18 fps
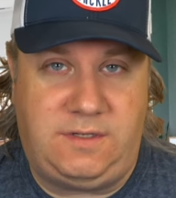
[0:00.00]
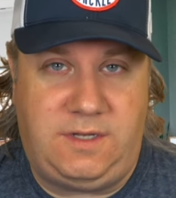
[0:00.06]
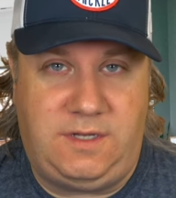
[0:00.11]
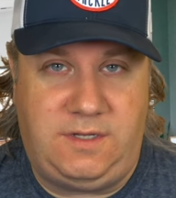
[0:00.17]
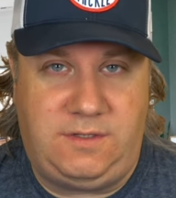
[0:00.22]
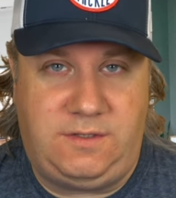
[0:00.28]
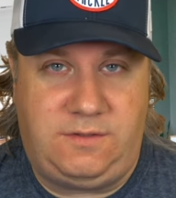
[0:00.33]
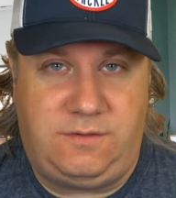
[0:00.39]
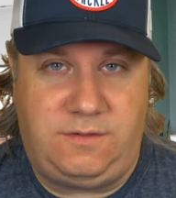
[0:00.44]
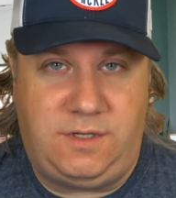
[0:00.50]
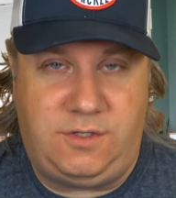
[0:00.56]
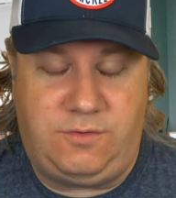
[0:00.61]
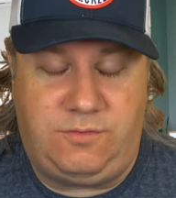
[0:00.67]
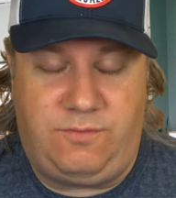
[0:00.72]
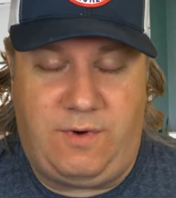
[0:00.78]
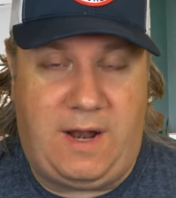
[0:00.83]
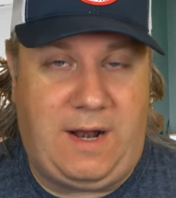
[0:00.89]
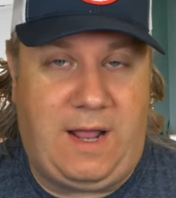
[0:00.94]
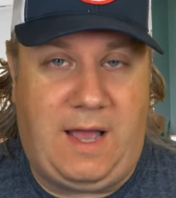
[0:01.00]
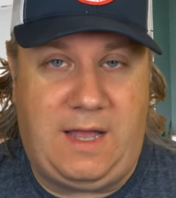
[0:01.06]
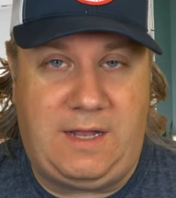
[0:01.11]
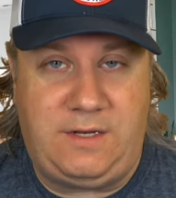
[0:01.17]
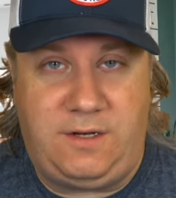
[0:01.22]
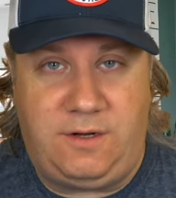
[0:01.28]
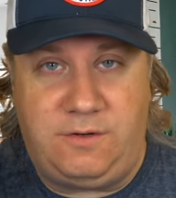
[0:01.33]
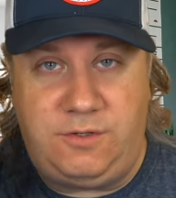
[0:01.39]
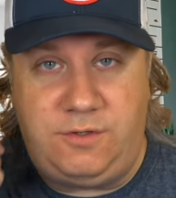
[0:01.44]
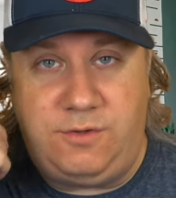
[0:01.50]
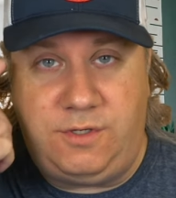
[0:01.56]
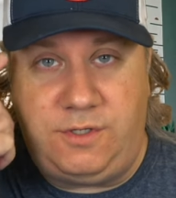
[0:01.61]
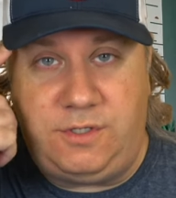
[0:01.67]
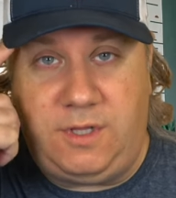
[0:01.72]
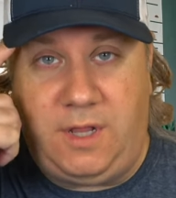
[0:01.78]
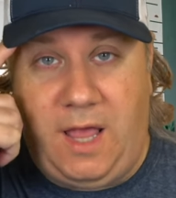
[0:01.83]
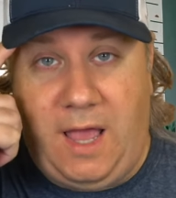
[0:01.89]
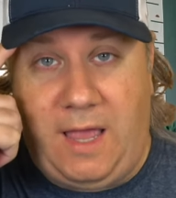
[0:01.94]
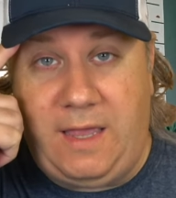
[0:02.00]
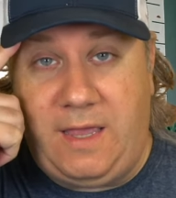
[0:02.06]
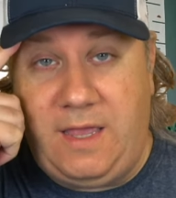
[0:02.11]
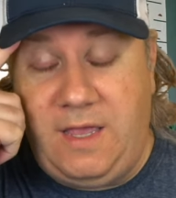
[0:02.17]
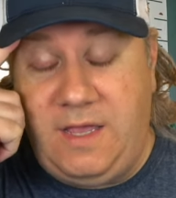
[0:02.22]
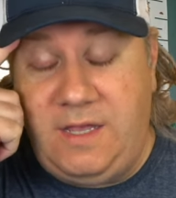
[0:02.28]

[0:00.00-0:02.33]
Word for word: is, is red hot, you know, June and July.